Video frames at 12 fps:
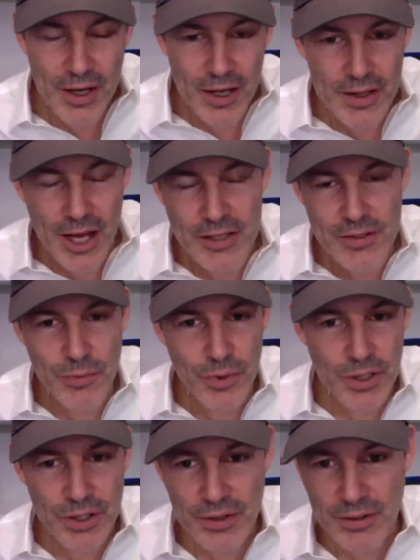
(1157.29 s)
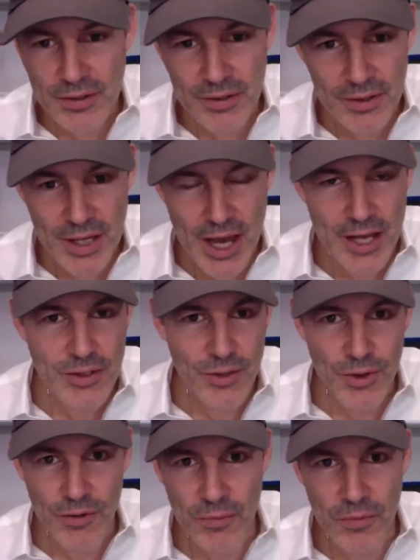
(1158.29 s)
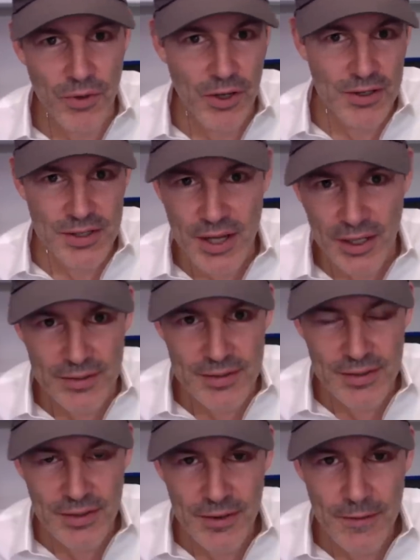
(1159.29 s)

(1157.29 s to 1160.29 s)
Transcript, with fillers: And that's with gas going from three to six.